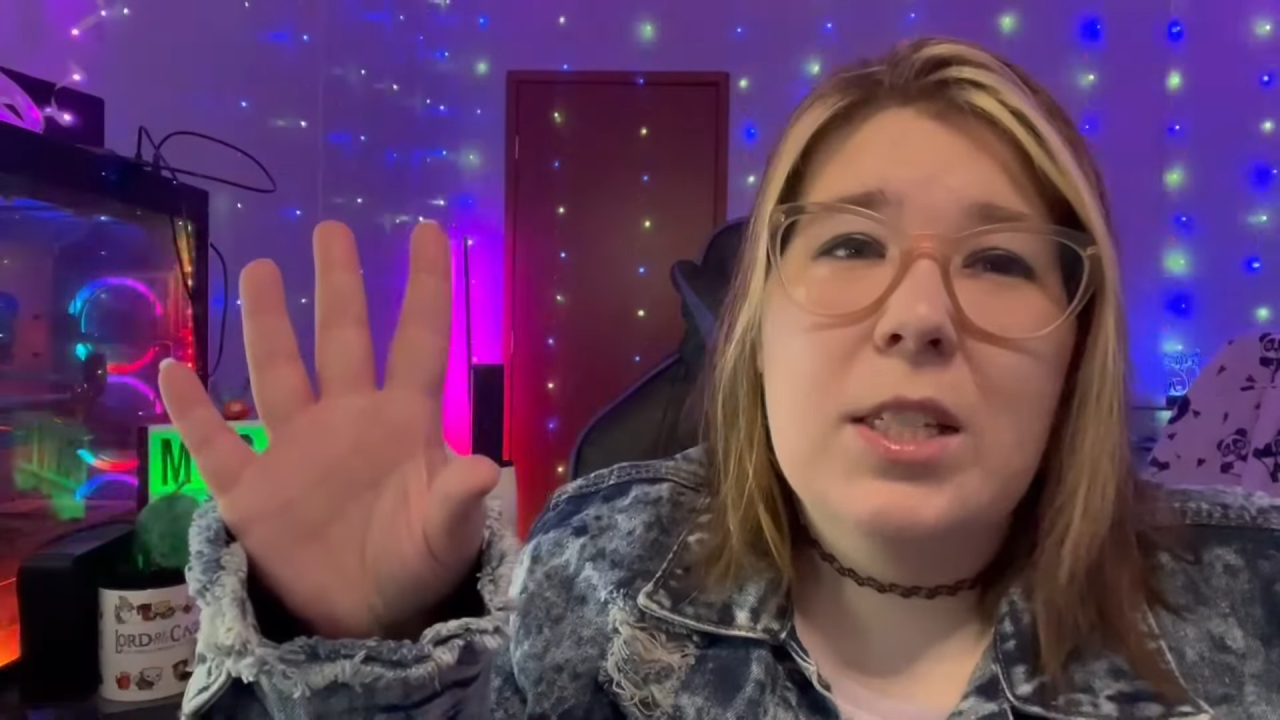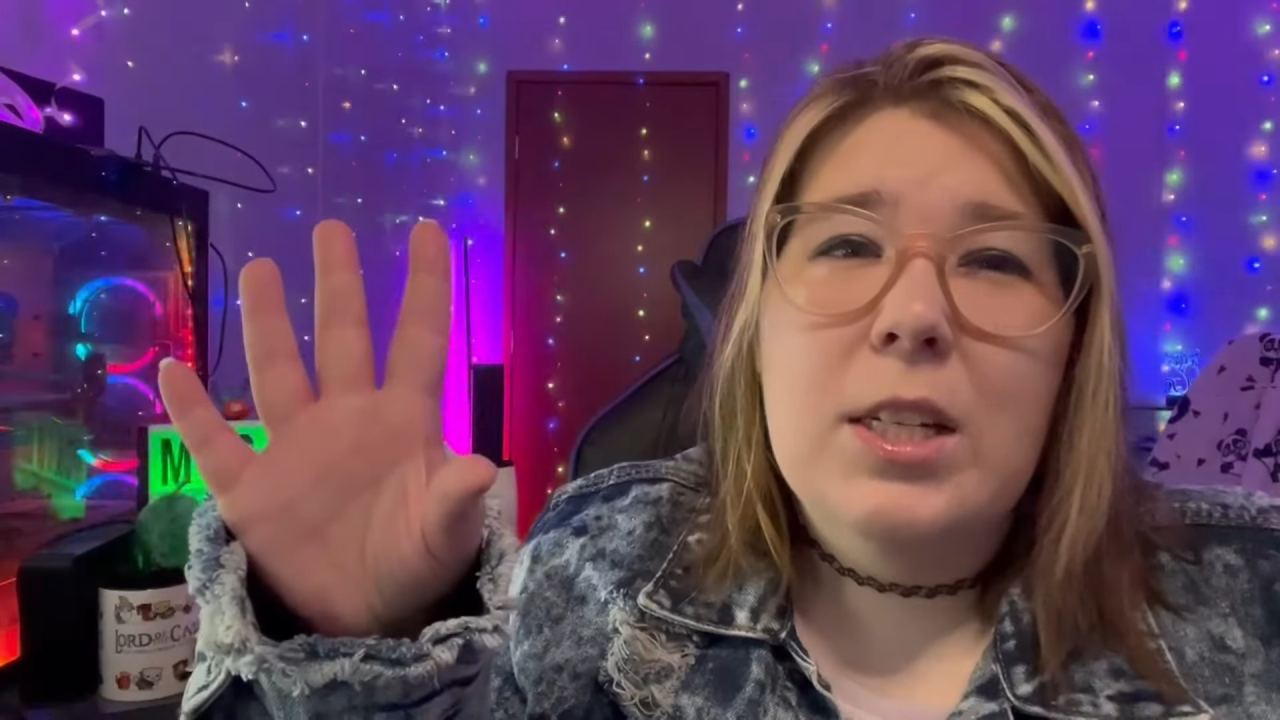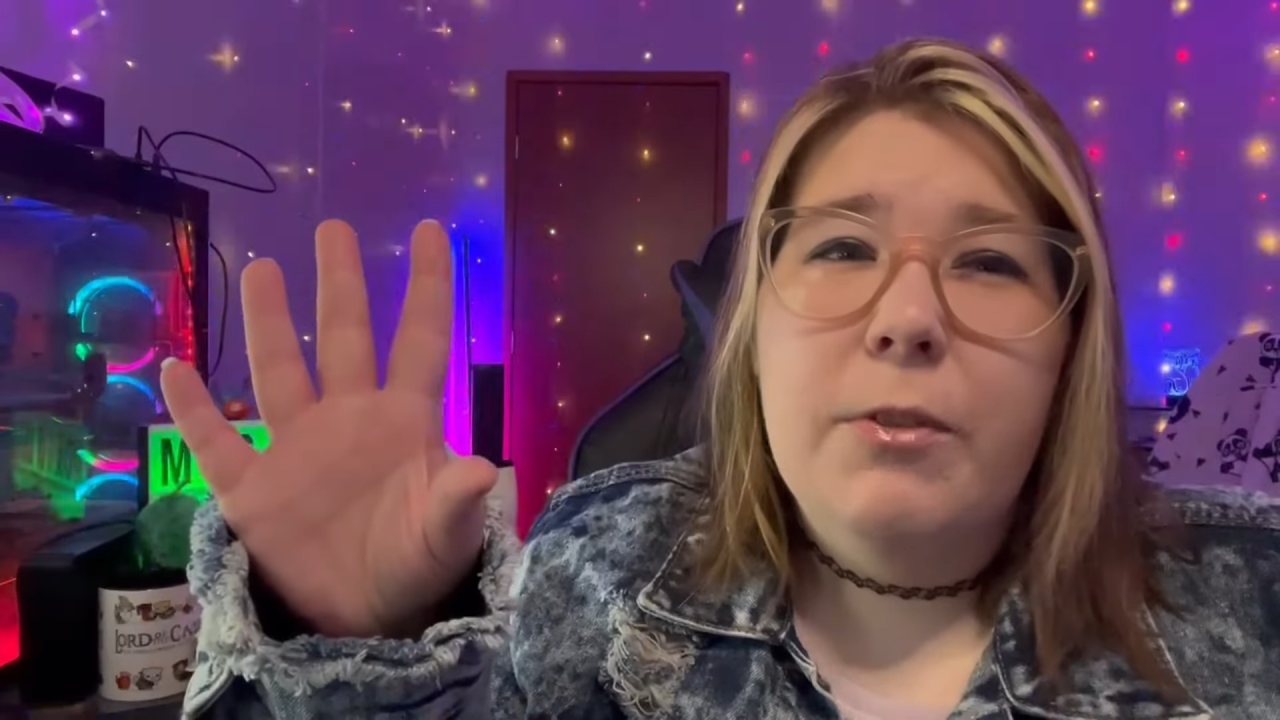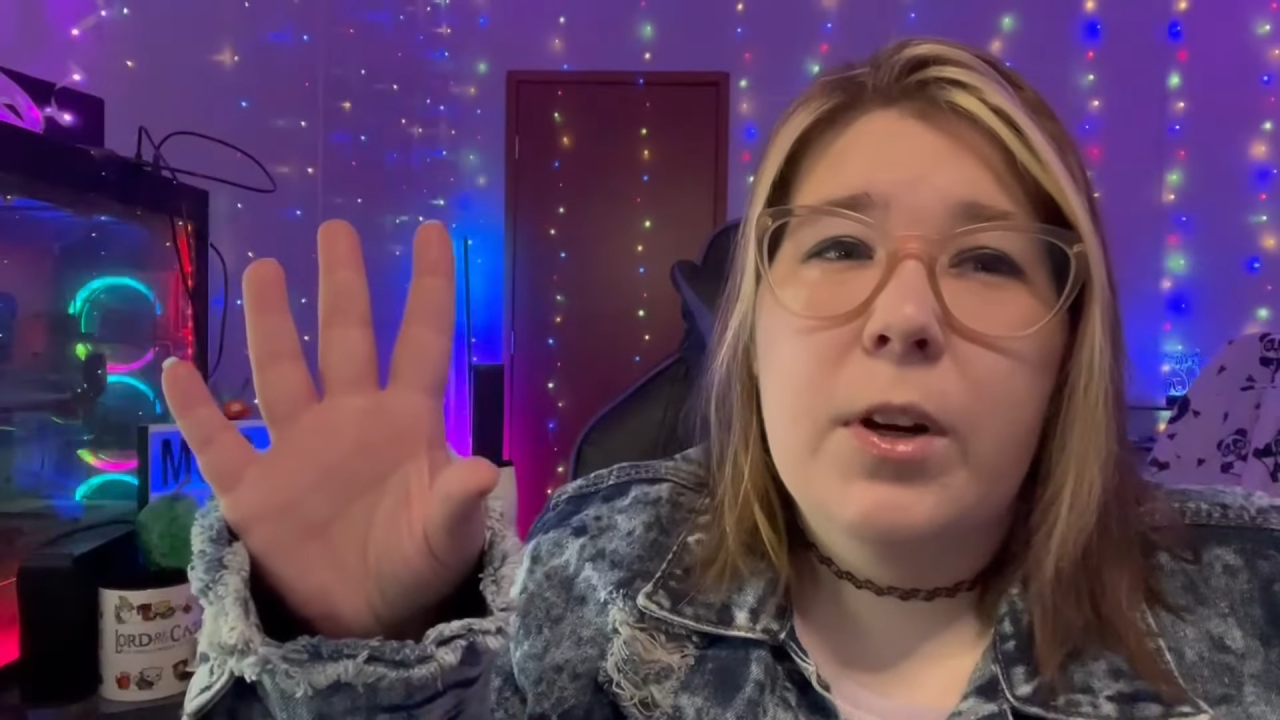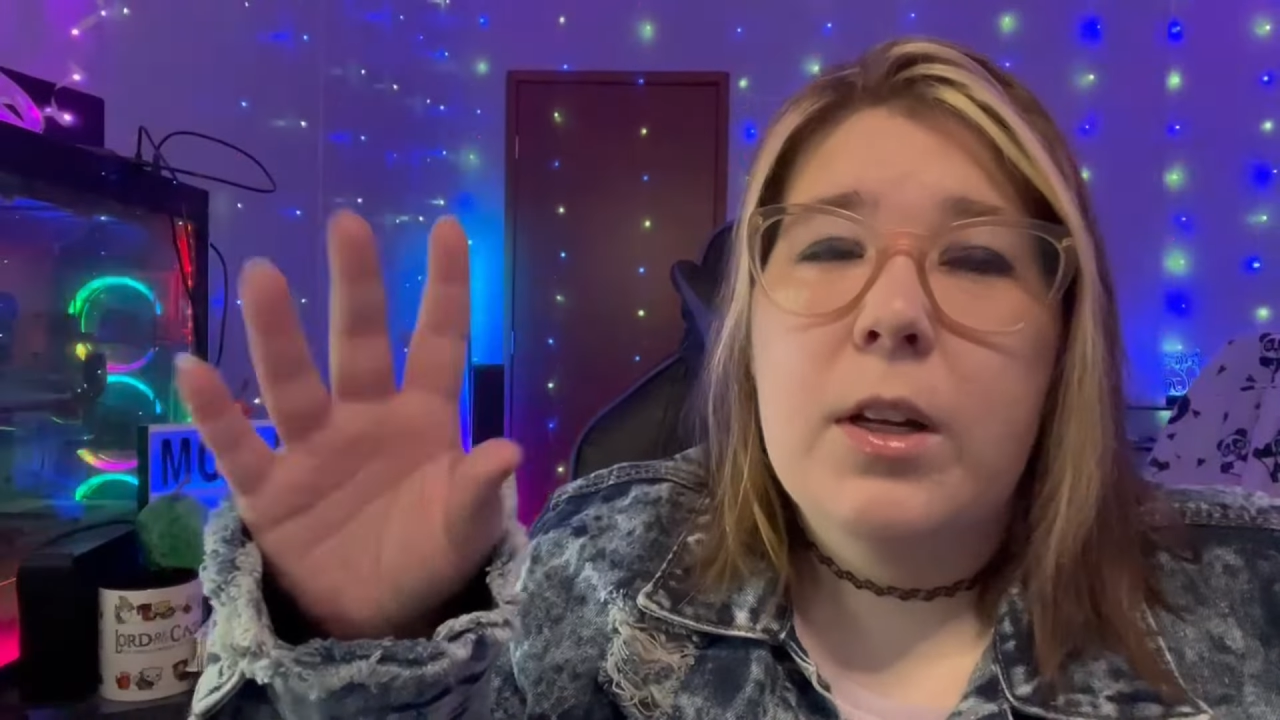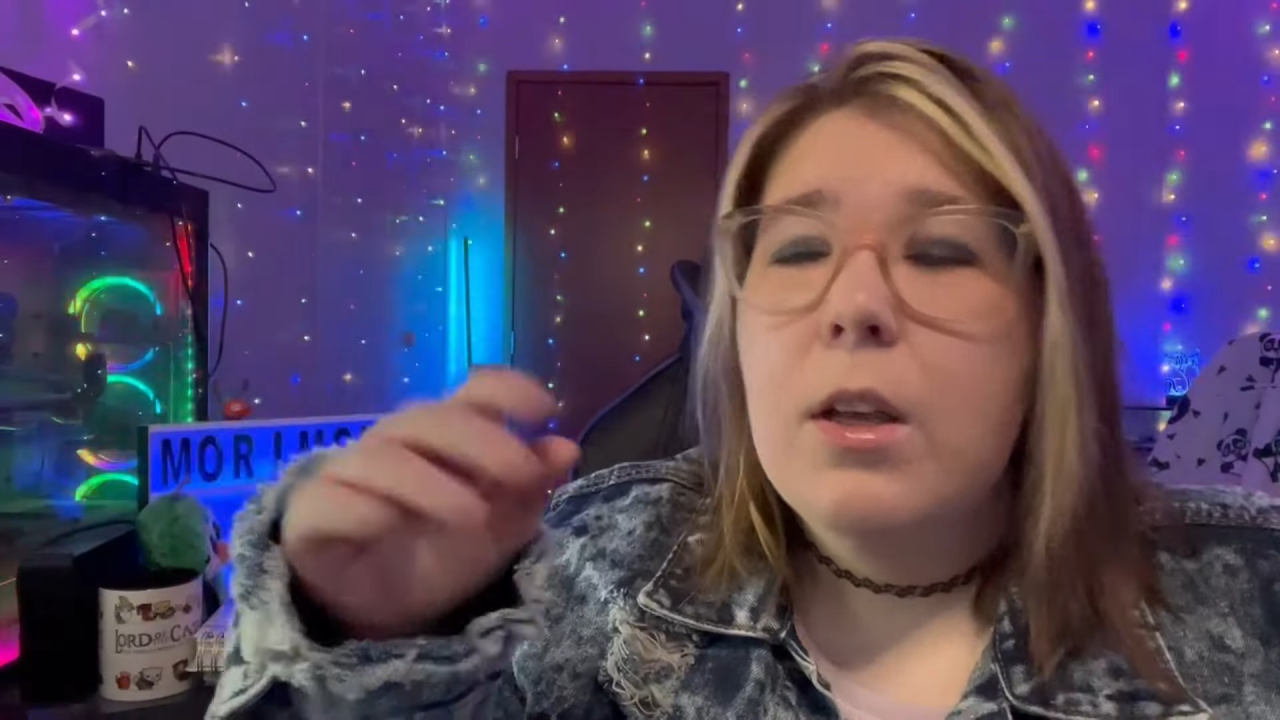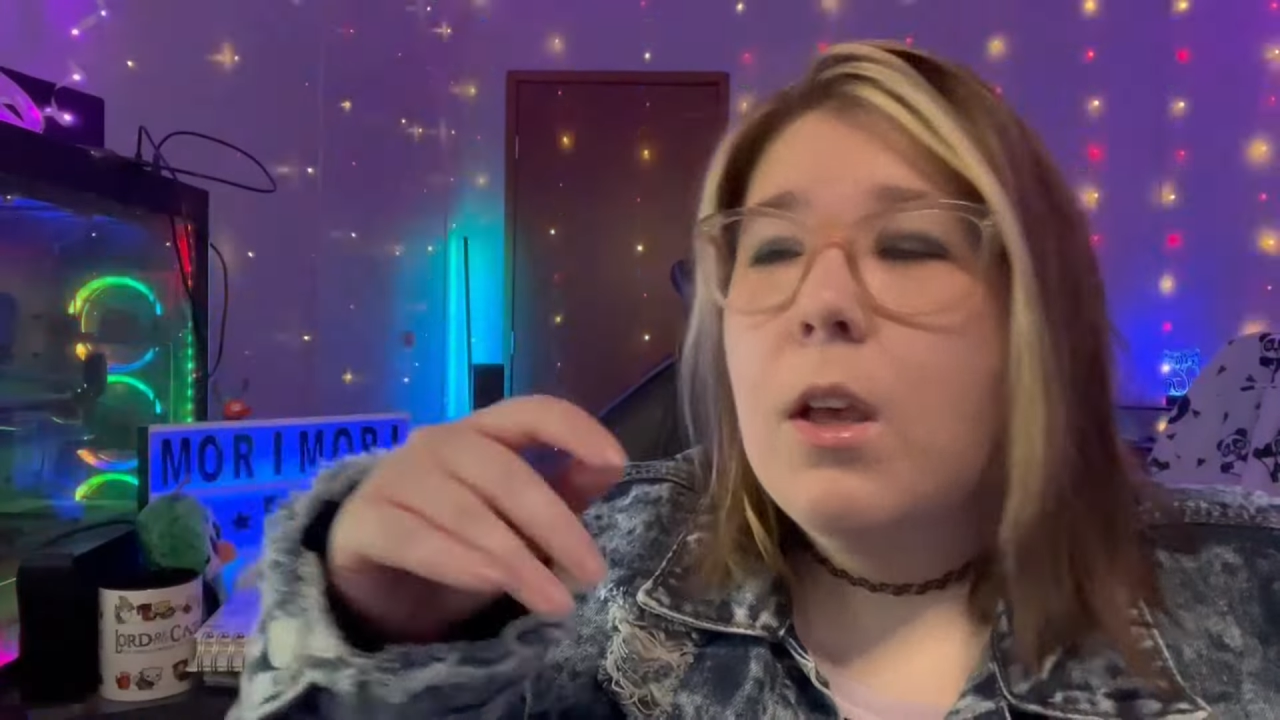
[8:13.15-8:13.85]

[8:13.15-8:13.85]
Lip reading: different,